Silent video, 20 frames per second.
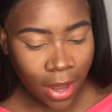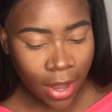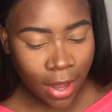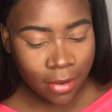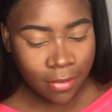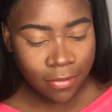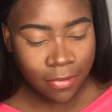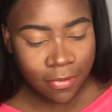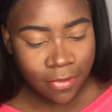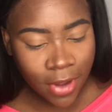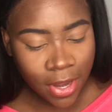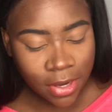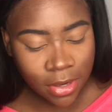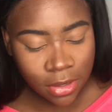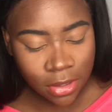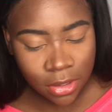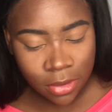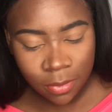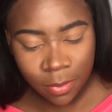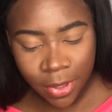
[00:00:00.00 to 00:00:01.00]
I'm
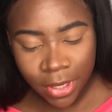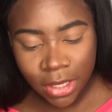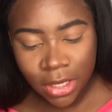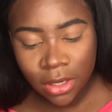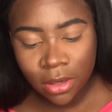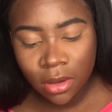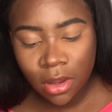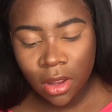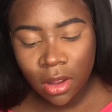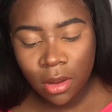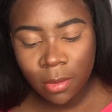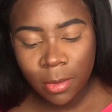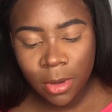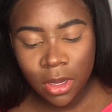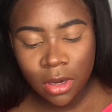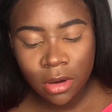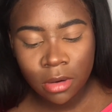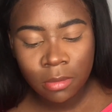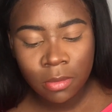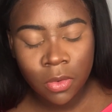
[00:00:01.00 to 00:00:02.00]
finally waking up
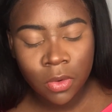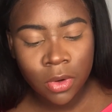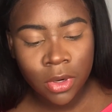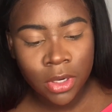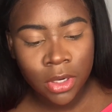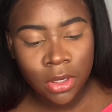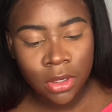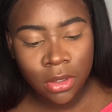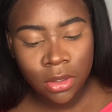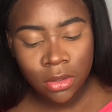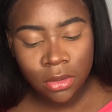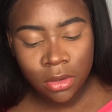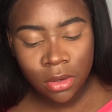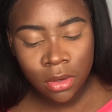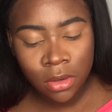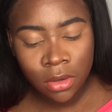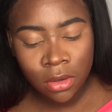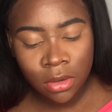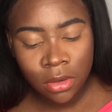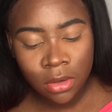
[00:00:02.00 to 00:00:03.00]
in the morning
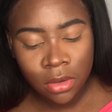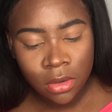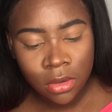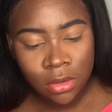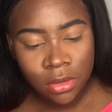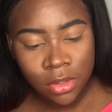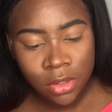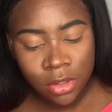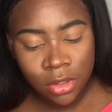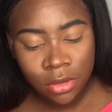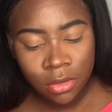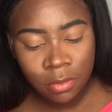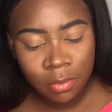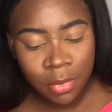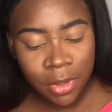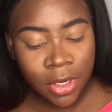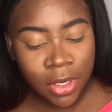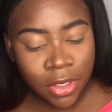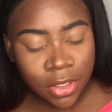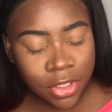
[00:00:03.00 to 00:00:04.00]
to
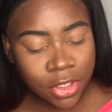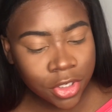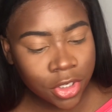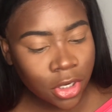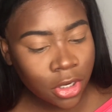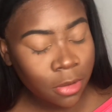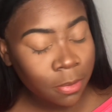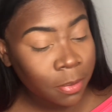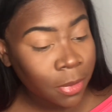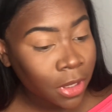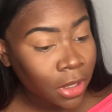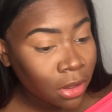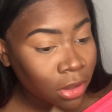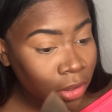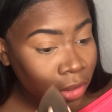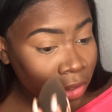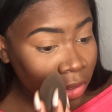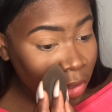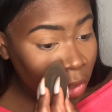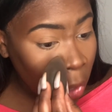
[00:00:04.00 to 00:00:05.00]
birds
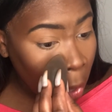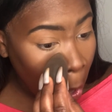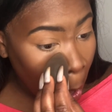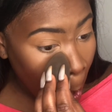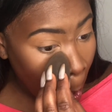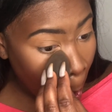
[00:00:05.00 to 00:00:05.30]
chirping